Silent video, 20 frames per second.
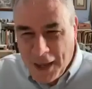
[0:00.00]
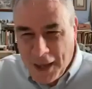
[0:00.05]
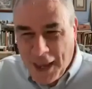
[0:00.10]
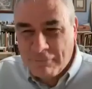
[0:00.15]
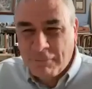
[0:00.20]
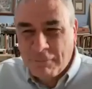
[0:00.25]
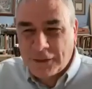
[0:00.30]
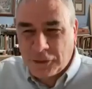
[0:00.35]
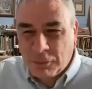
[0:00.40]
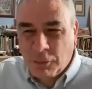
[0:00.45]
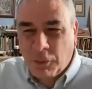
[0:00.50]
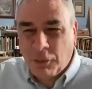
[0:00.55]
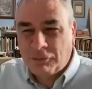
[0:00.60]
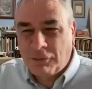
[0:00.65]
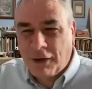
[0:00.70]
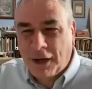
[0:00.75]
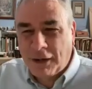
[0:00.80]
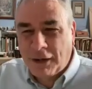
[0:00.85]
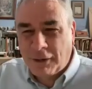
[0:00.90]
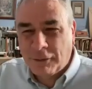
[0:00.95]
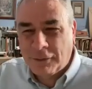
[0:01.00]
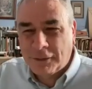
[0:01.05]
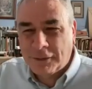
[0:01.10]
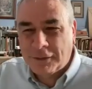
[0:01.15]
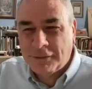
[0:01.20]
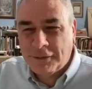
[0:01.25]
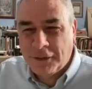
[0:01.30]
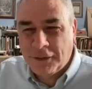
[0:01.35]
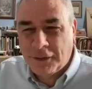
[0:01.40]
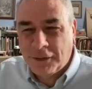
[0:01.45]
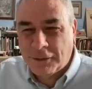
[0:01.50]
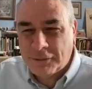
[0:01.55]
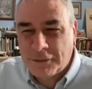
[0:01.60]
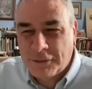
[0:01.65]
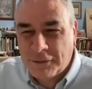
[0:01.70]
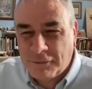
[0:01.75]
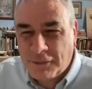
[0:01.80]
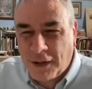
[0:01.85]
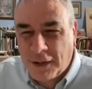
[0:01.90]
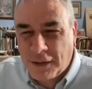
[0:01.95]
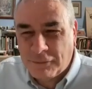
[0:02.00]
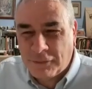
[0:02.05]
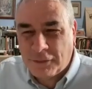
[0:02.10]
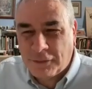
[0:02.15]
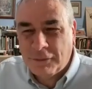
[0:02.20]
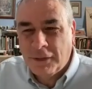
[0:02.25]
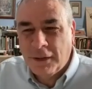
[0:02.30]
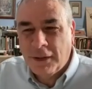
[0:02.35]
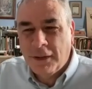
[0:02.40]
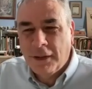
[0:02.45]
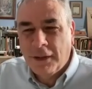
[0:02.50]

have much more record, survival.